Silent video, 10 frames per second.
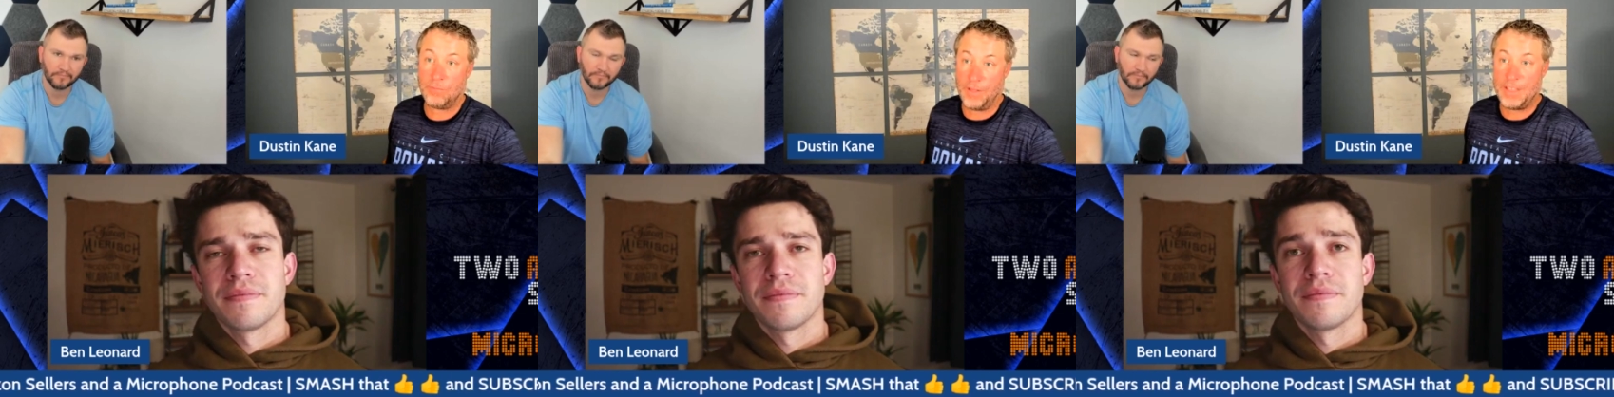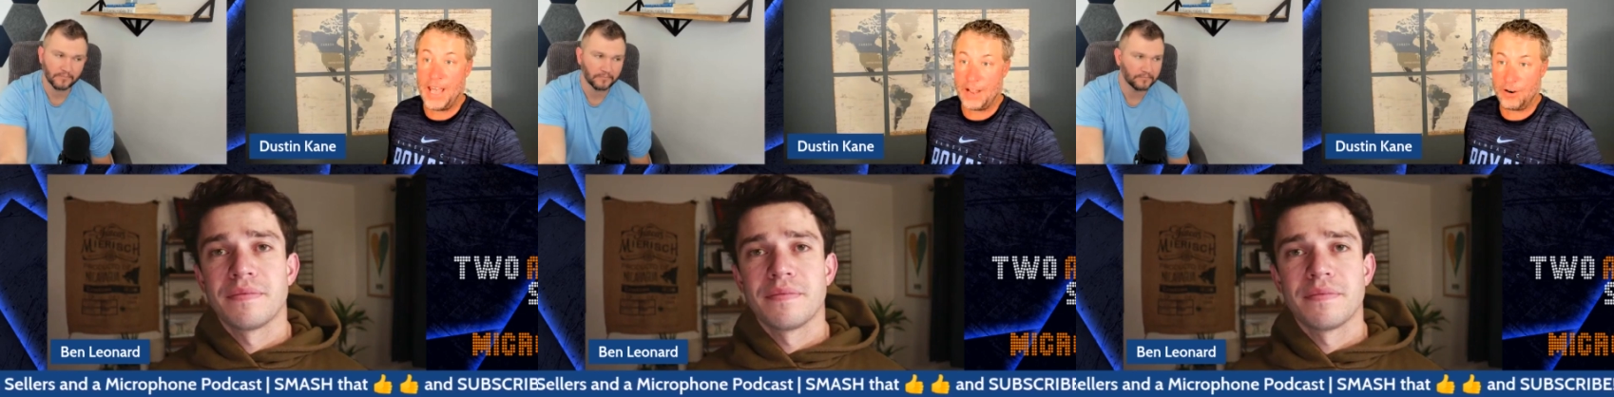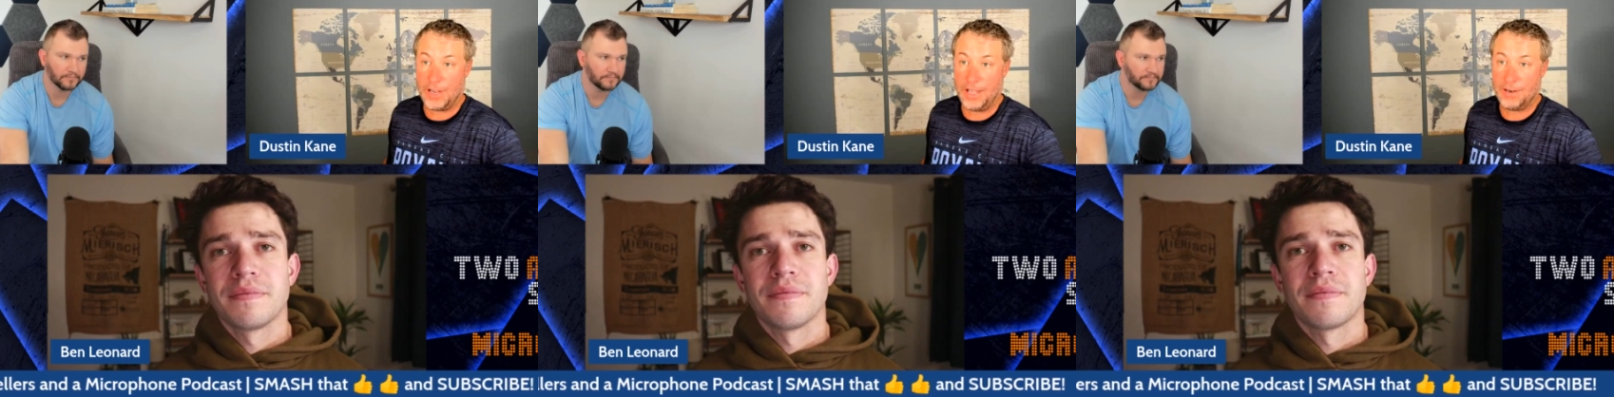Speaker 1: that the
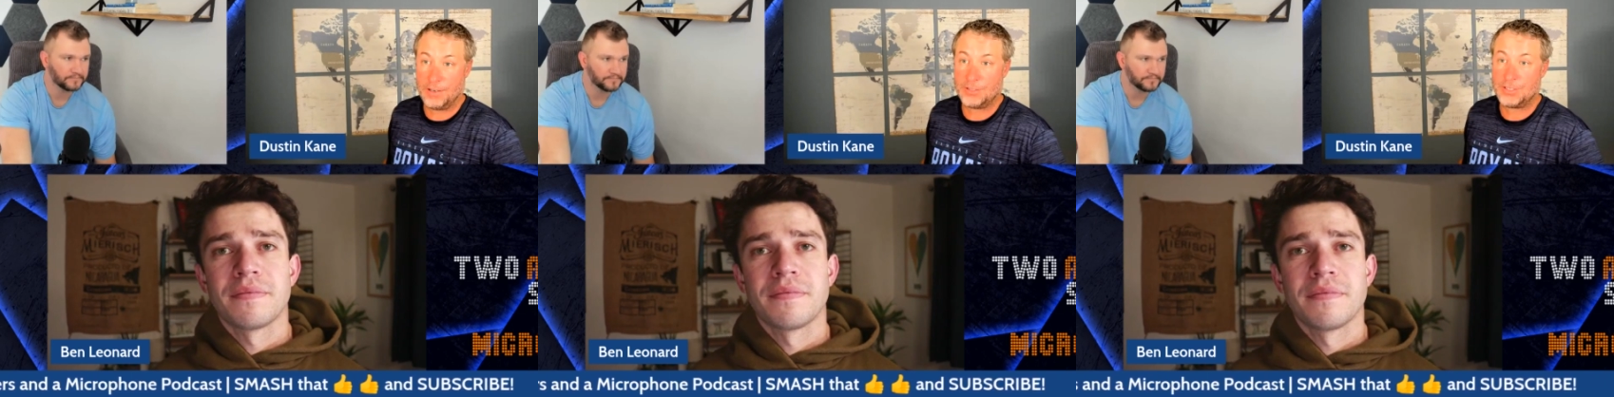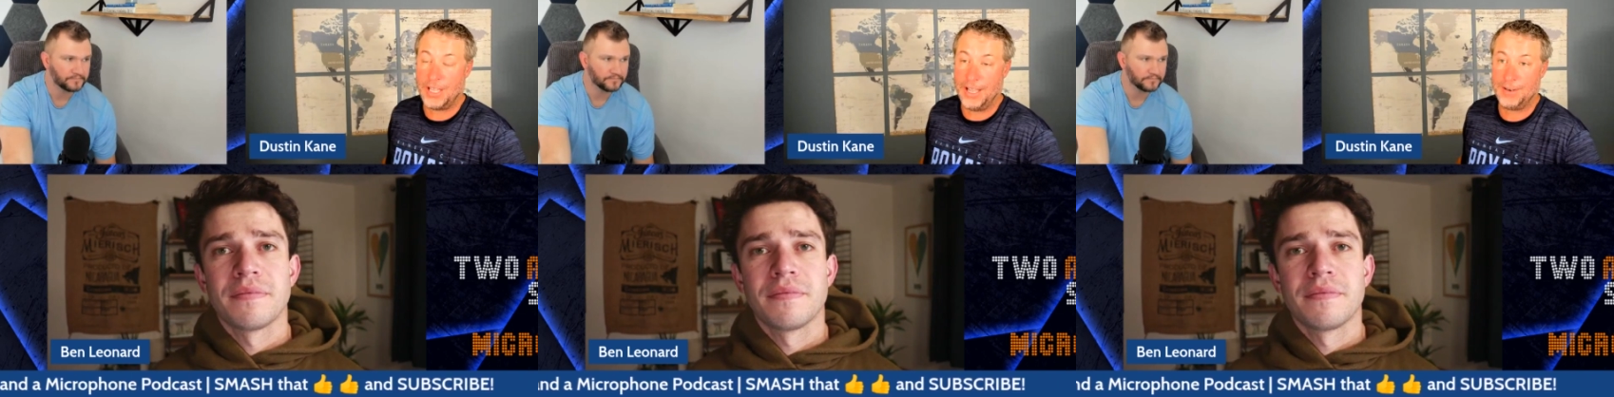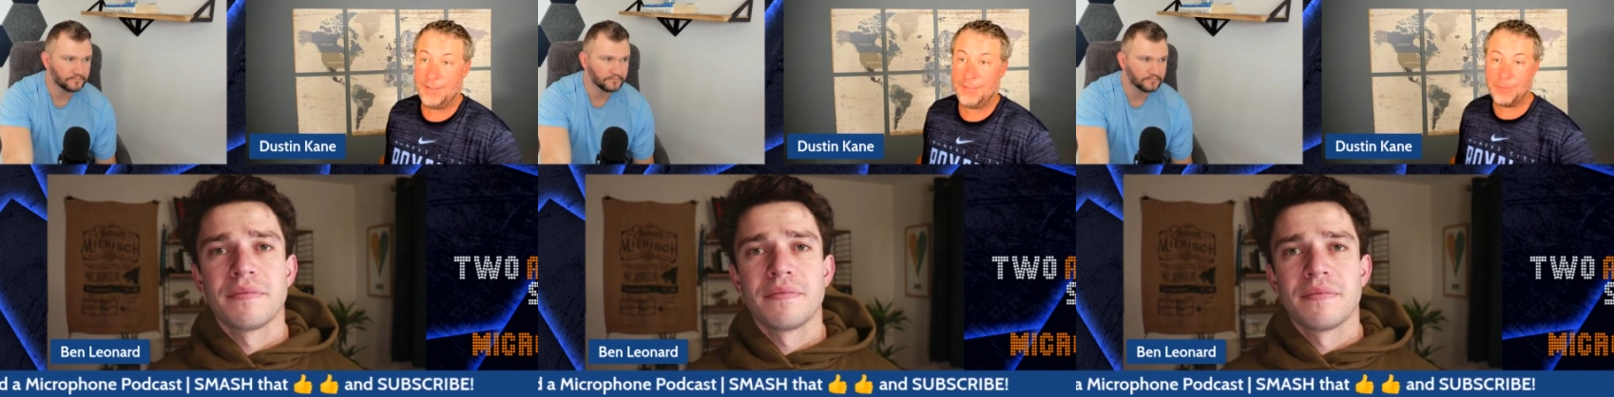aggregators
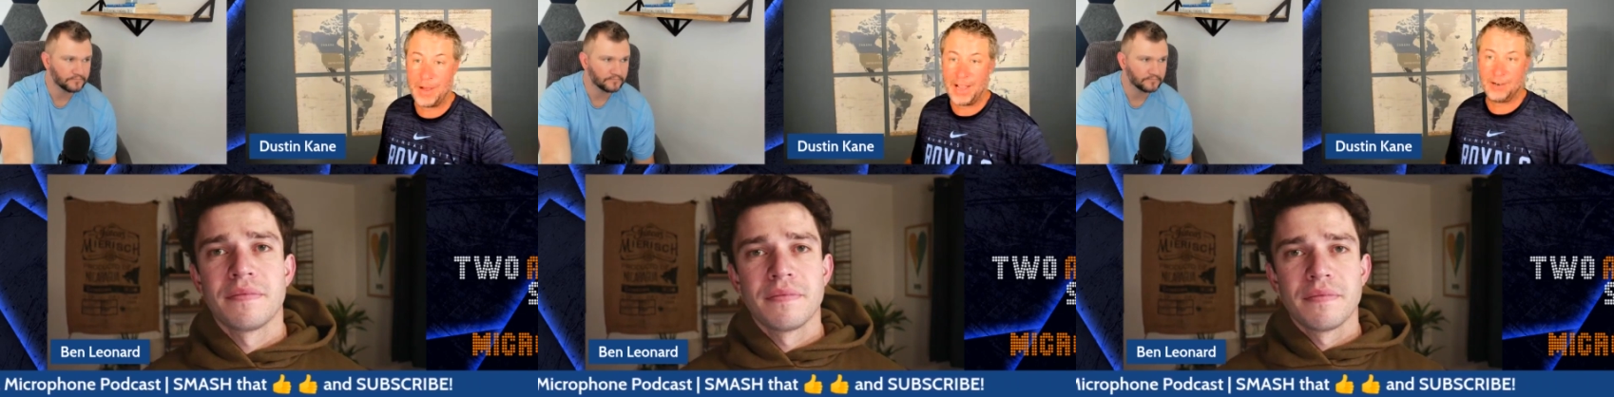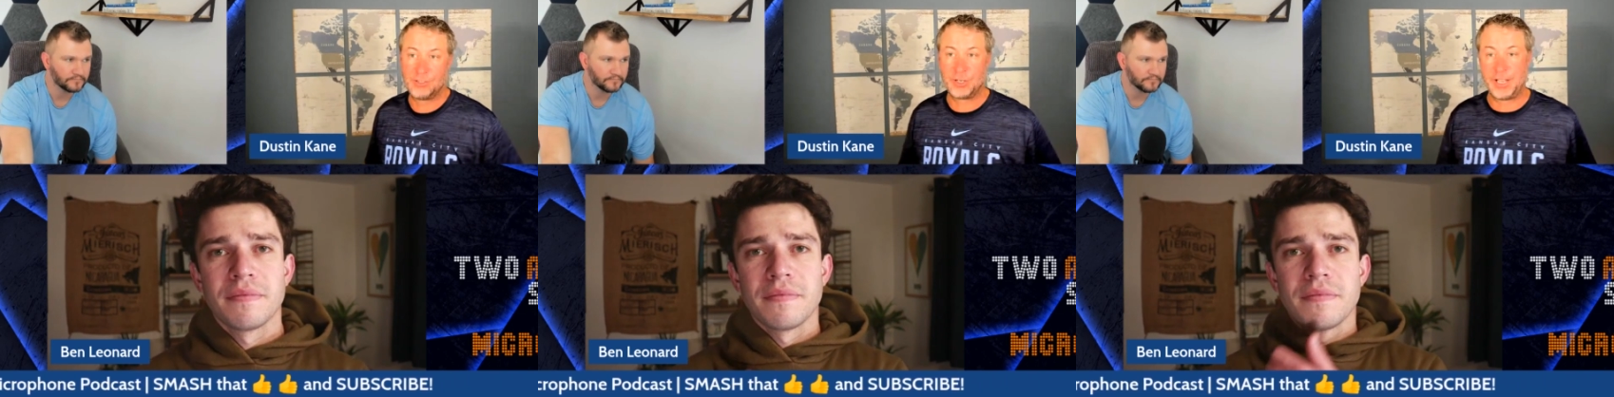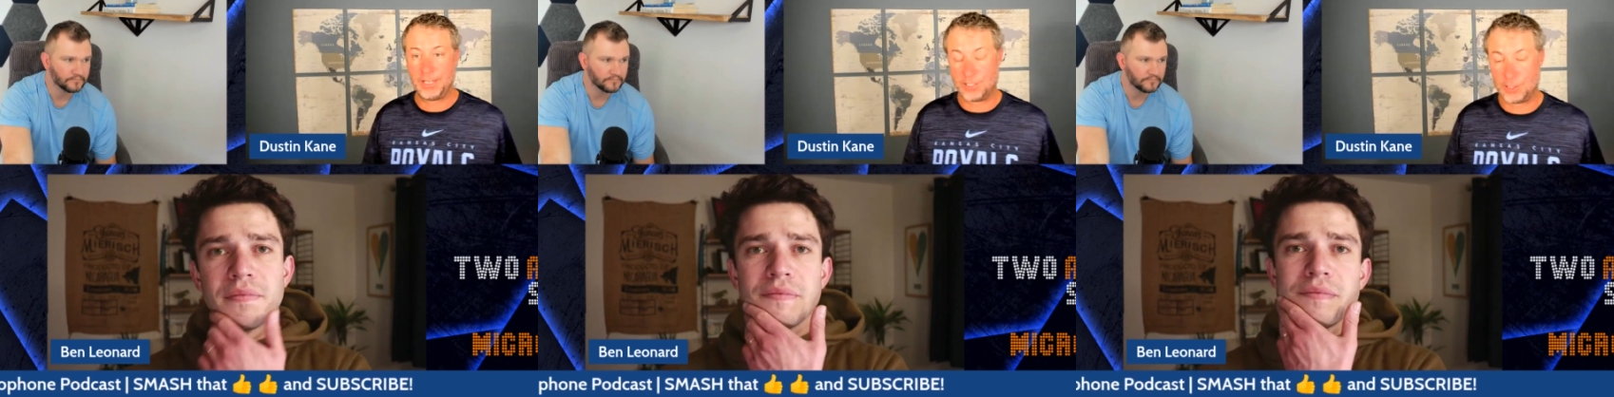and the buyers are
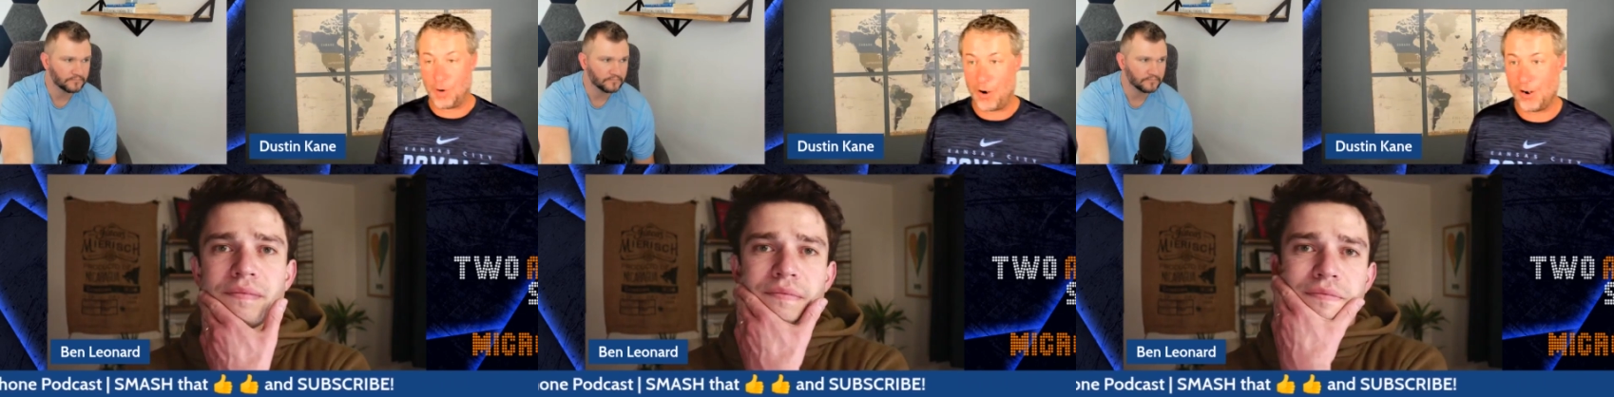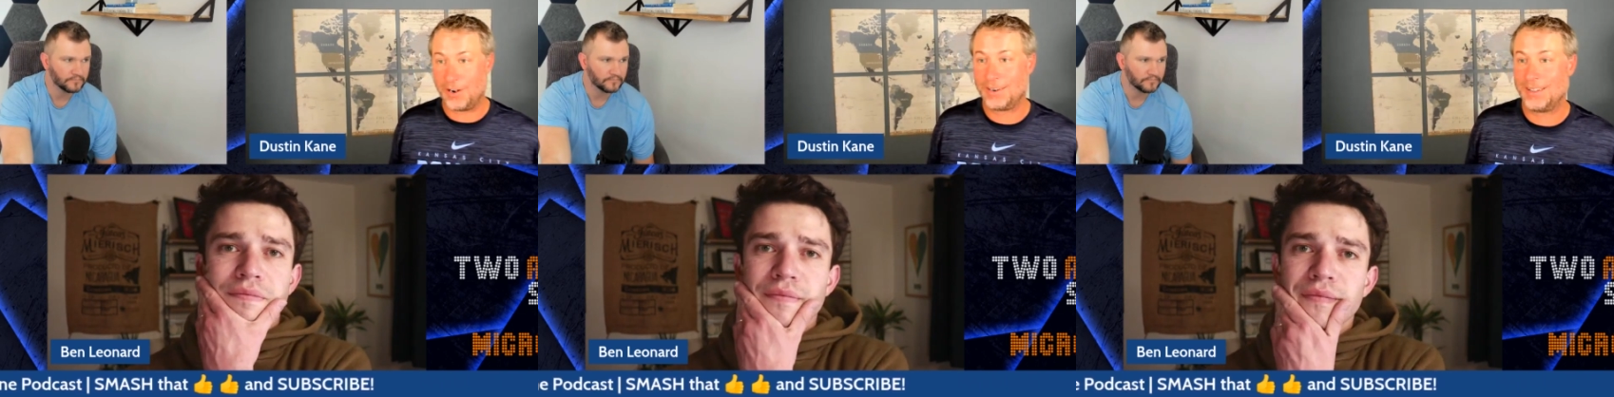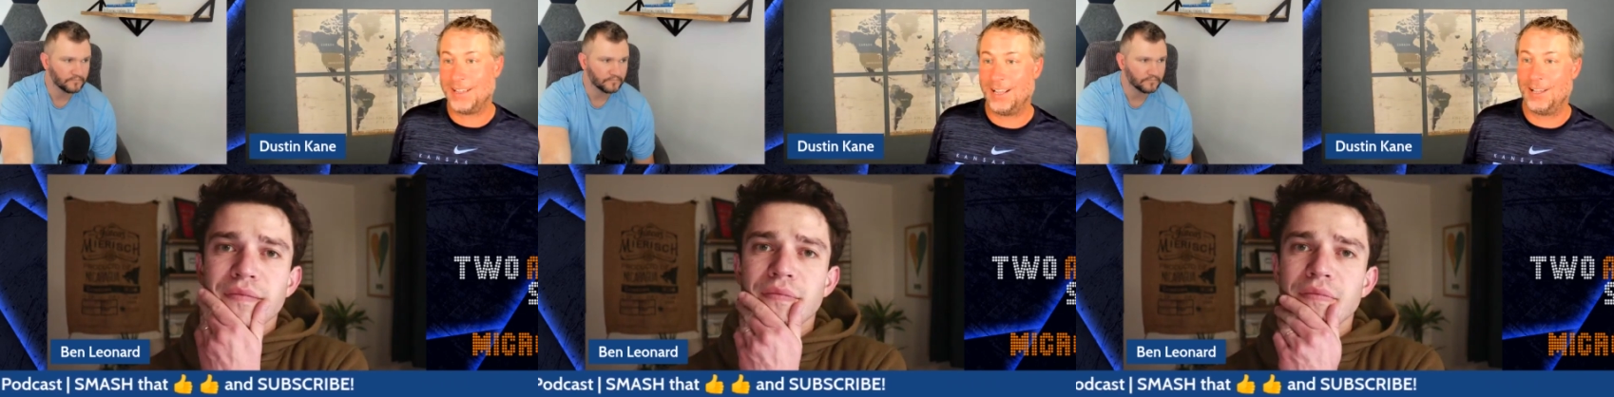getting
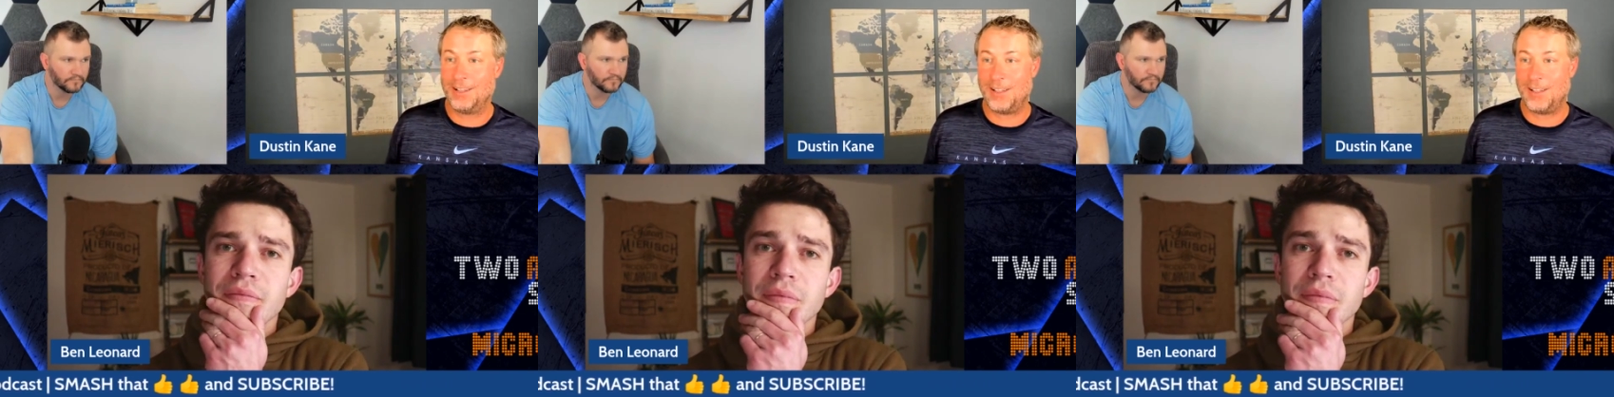smarter uh,